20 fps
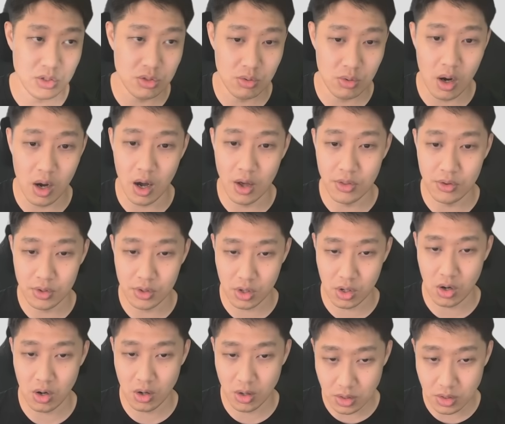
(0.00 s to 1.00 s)
to other
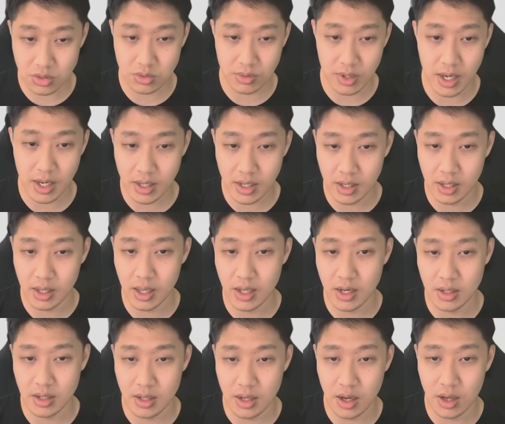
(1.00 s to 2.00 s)
cards, right?
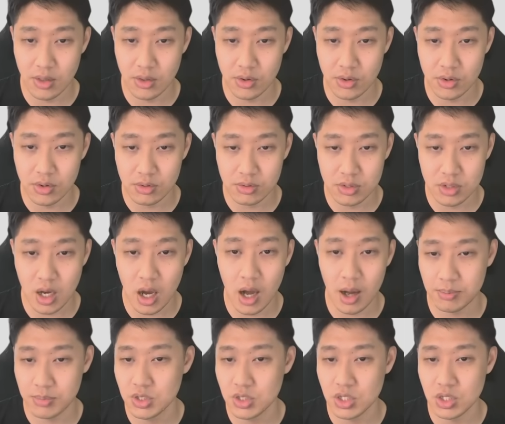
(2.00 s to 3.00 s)
Again, the other
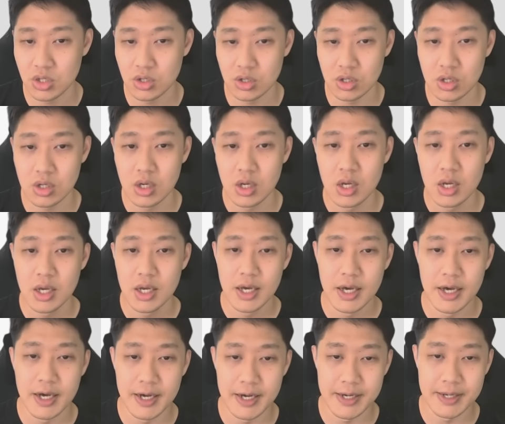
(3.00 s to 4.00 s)
top tier
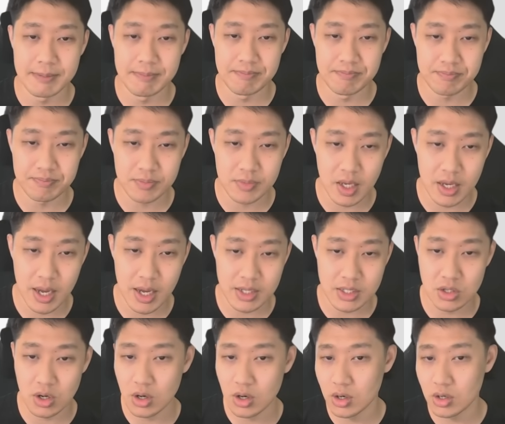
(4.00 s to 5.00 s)

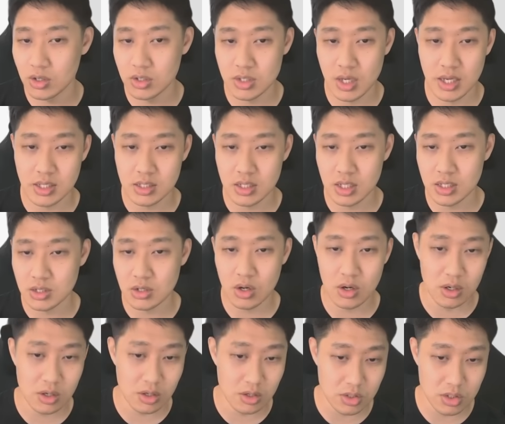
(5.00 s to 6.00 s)
SRs,
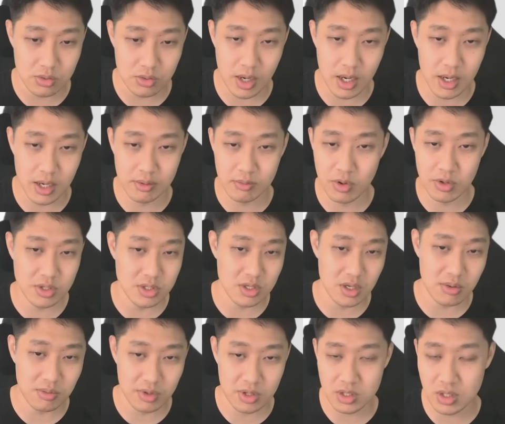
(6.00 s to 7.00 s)
SSRs, right? Well, this is
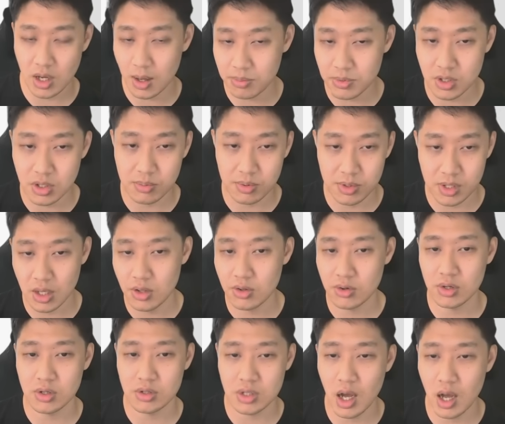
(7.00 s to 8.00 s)
not really top tier, but the
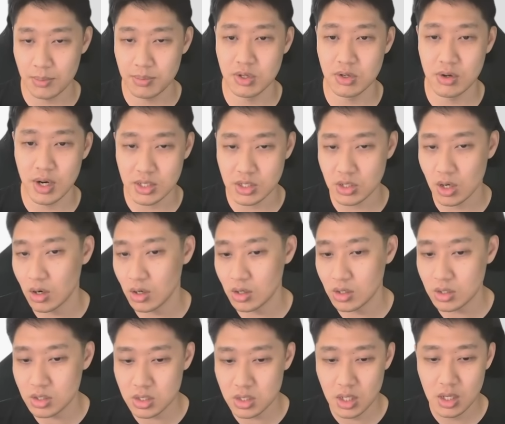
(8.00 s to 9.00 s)
other top tier
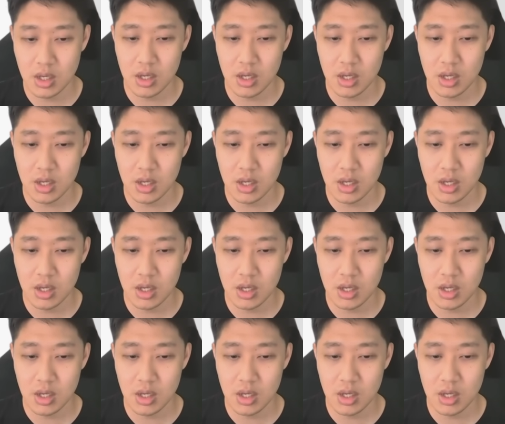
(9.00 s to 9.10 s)
SRs,